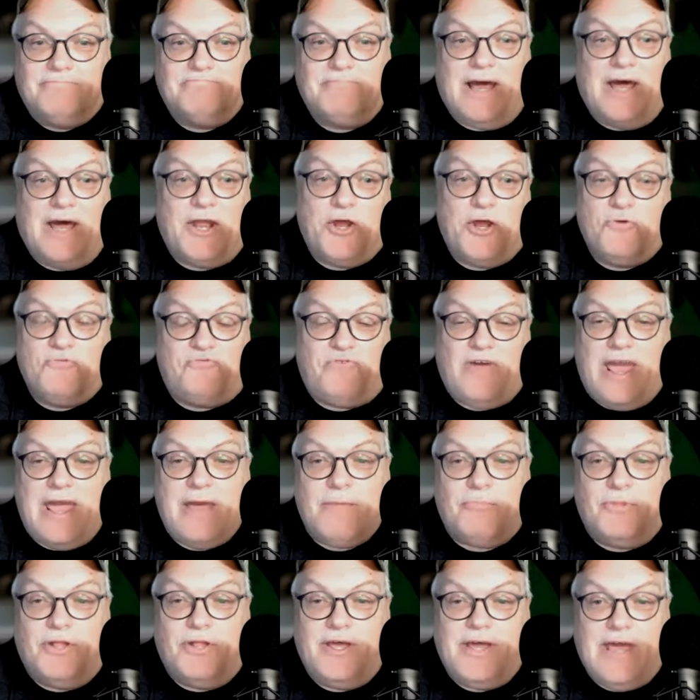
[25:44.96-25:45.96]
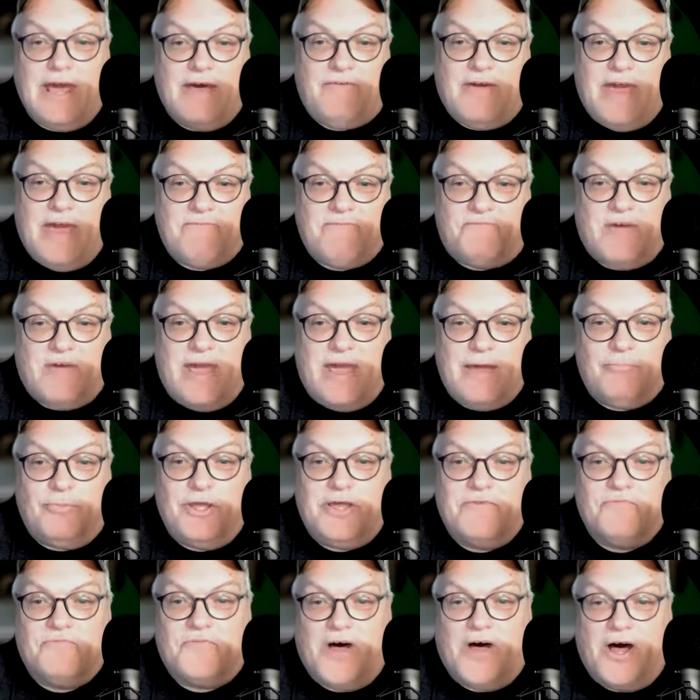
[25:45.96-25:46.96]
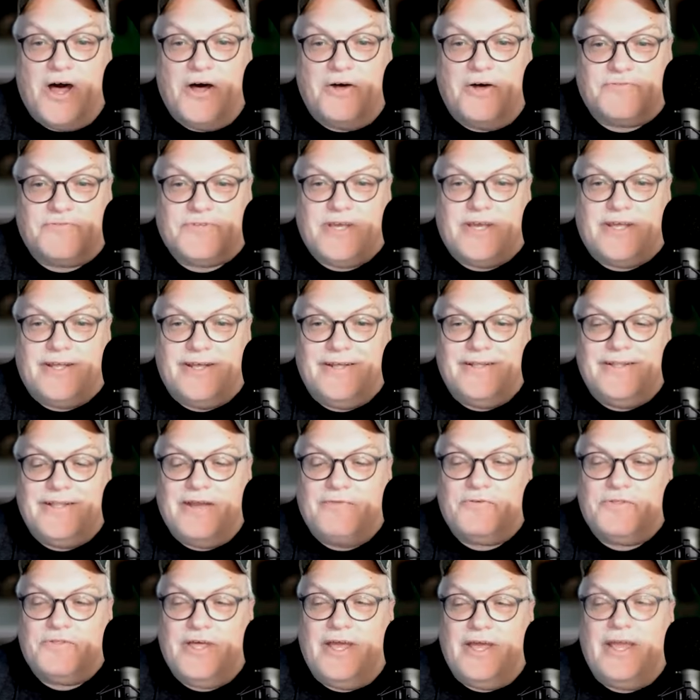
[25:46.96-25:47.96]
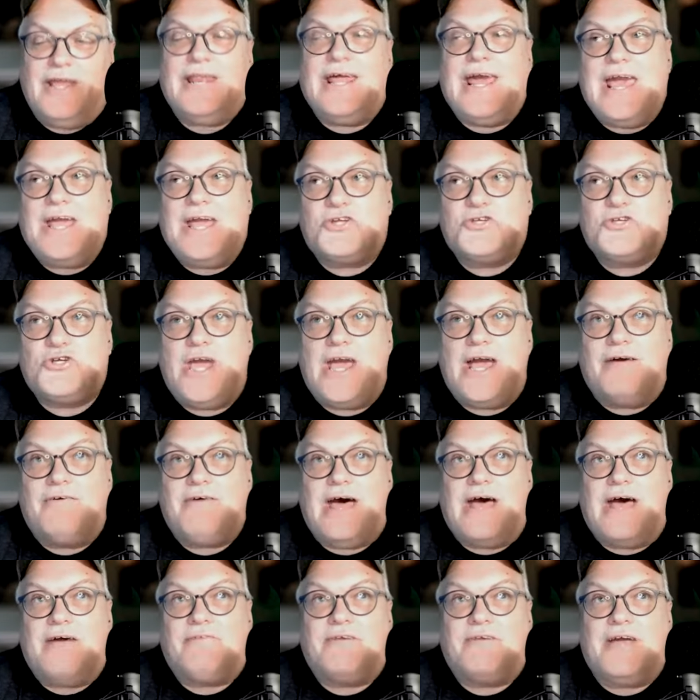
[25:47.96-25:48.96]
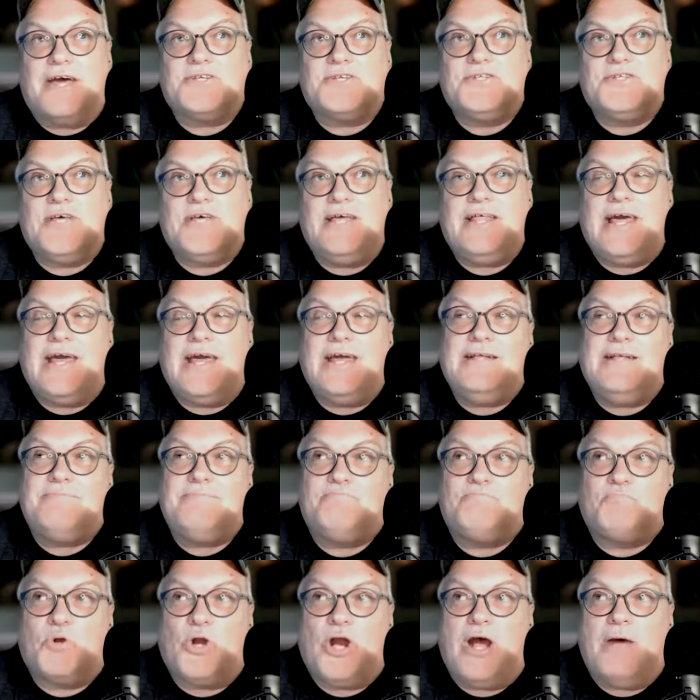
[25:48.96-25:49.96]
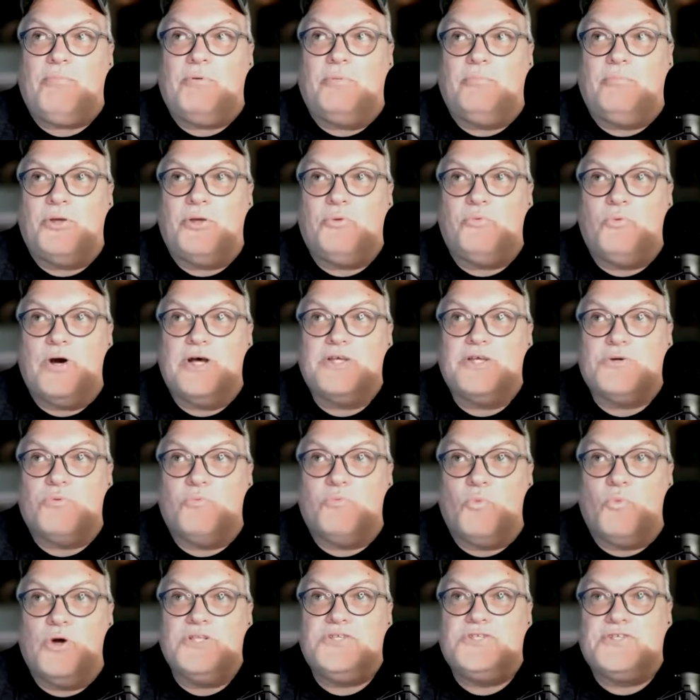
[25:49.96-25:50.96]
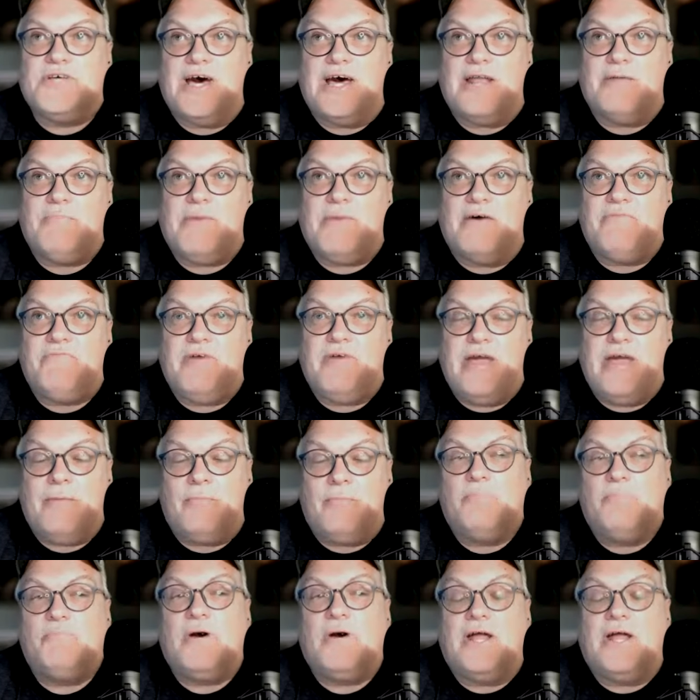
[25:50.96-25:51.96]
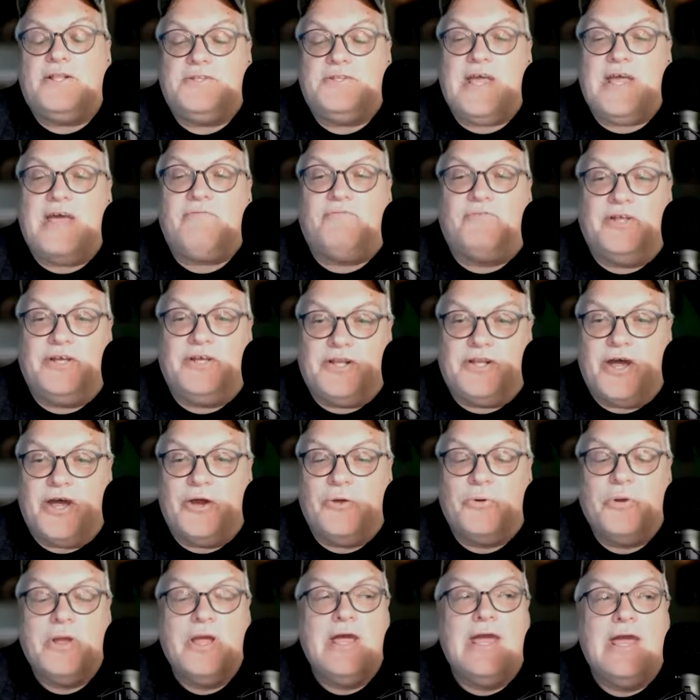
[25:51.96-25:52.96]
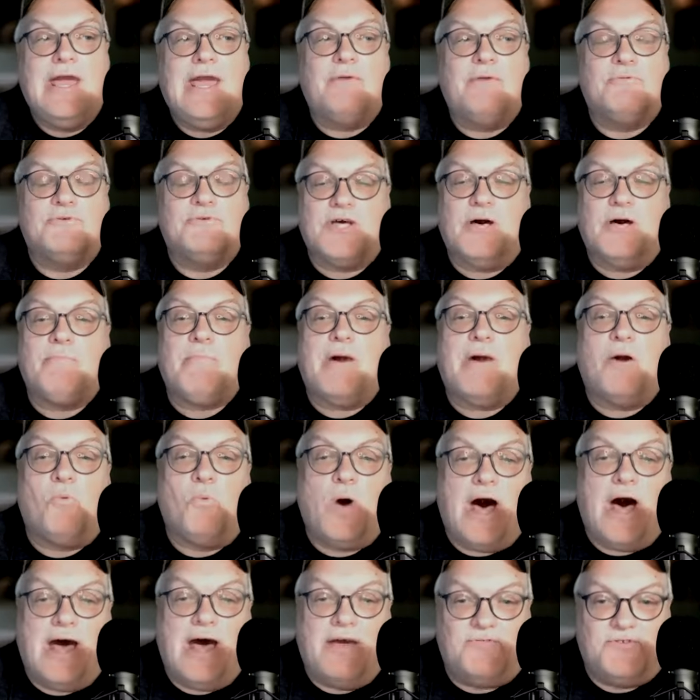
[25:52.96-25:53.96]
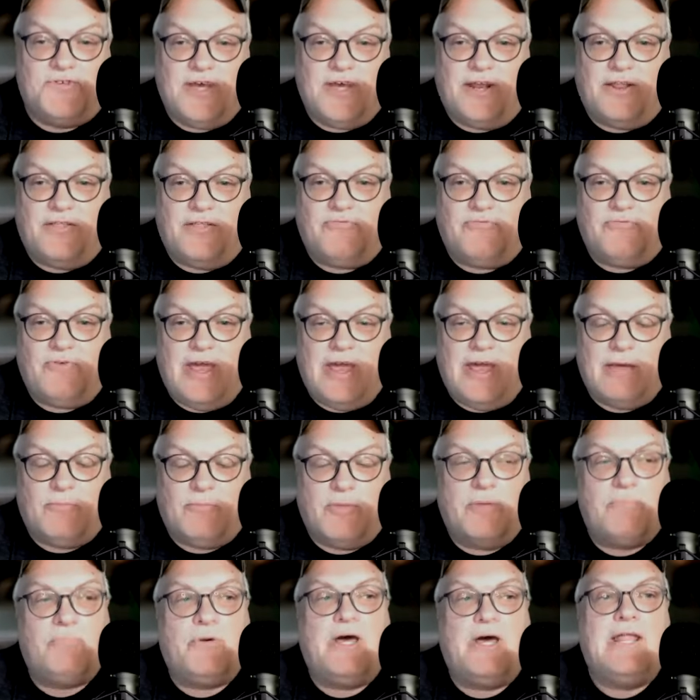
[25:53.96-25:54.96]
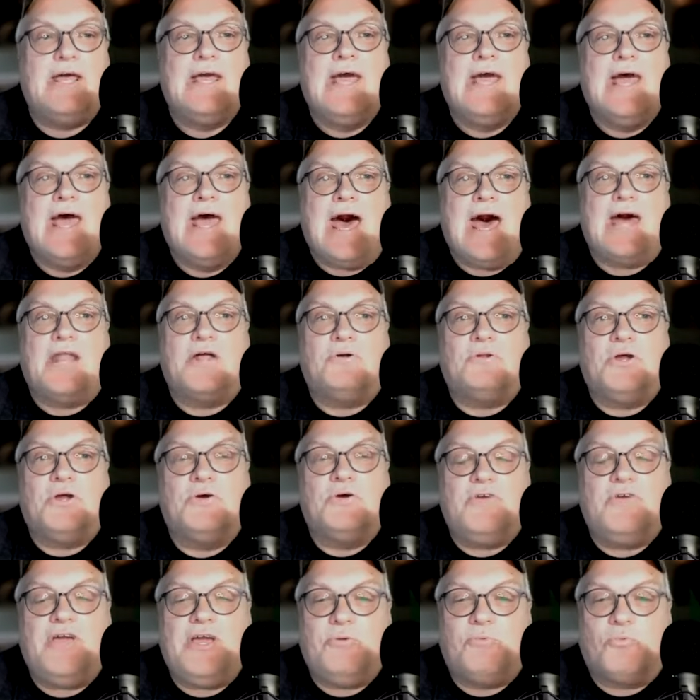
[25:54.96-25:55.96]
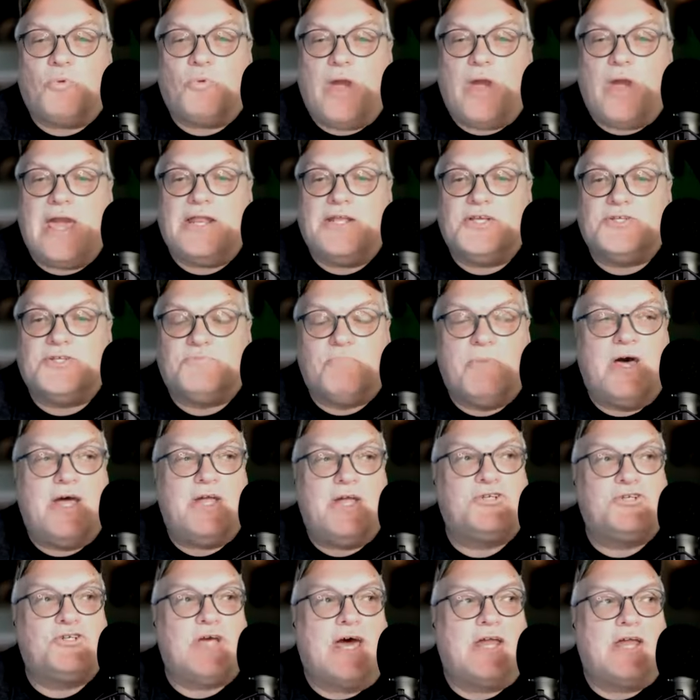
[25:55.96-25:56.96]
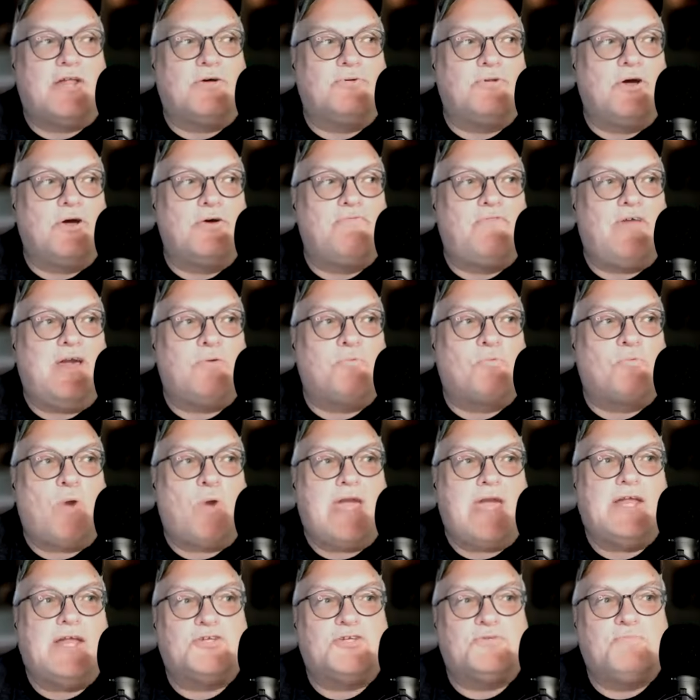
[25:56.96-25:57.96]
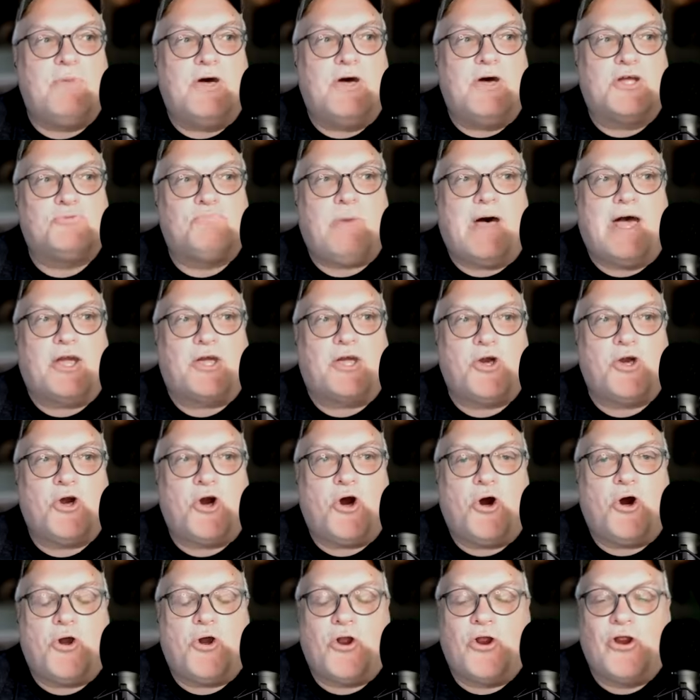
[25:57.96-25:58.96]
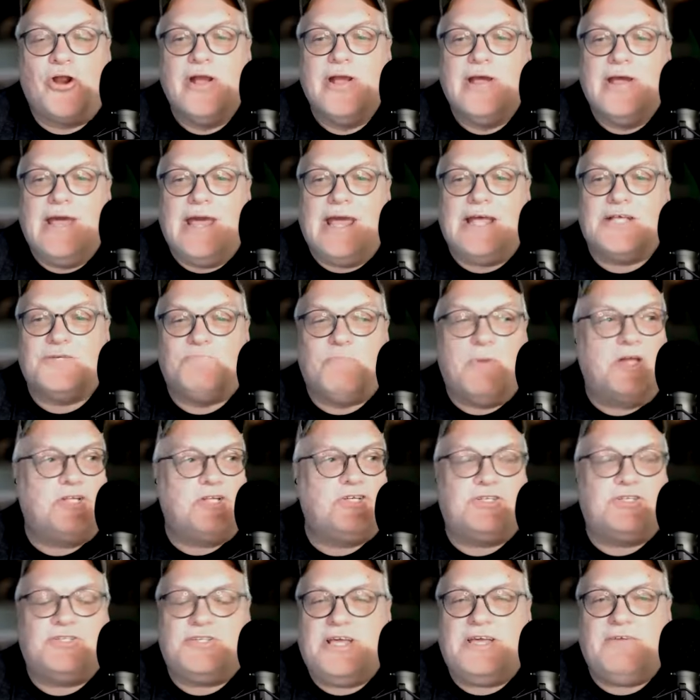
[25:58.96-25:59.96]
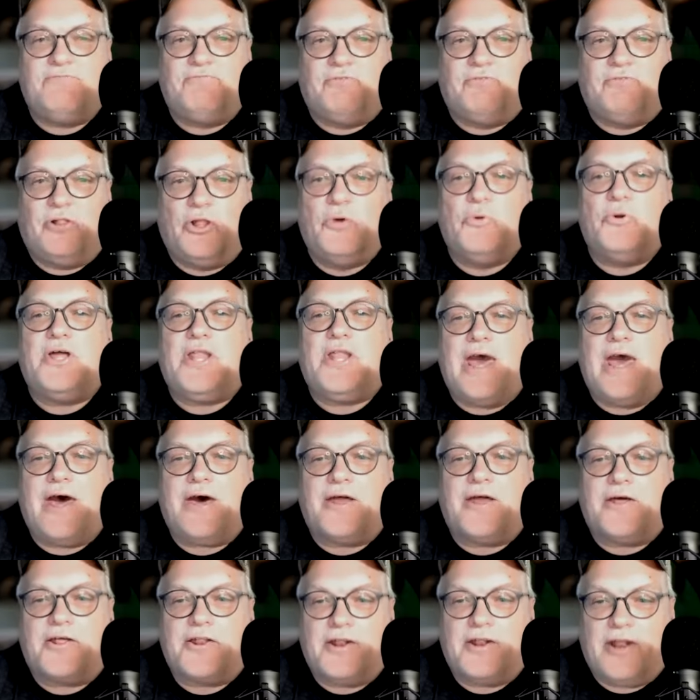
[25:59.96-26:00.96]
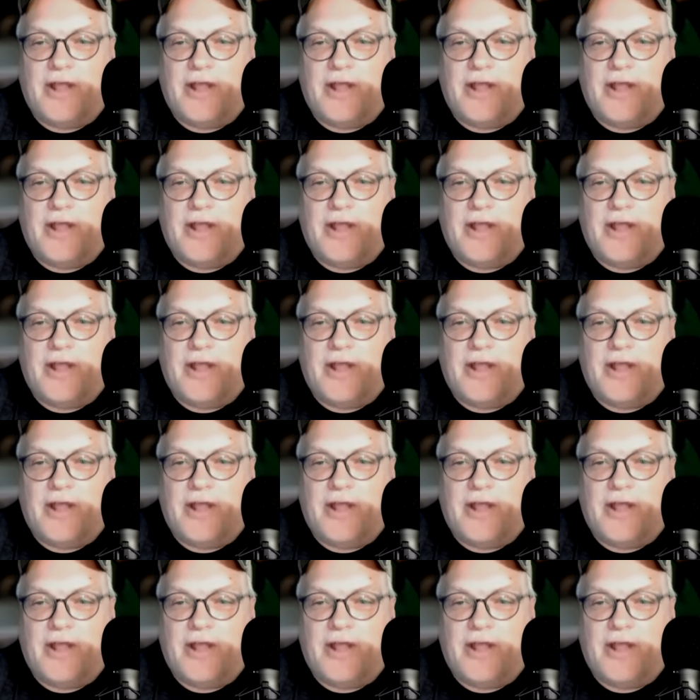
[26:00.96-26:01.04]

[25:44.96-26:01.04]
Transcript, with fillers: i know family i've had family involved in it and everything and actually I, have got to say it probably was on one side of my family but i definitely know it was on my wife's side of the family but i don't know if he ran as much i don't know if they ran as much by car as much as he flew it out on an